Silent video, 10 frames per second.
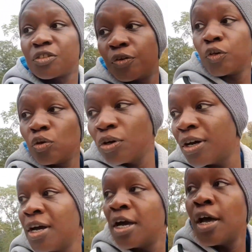you
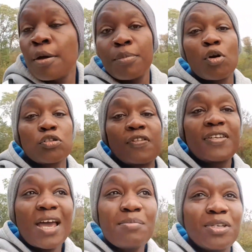because of the
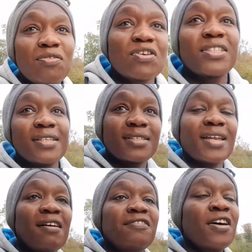time difference and
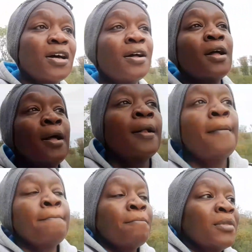stuff,
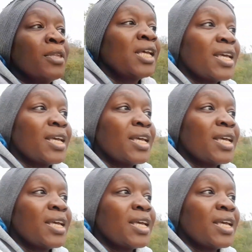it's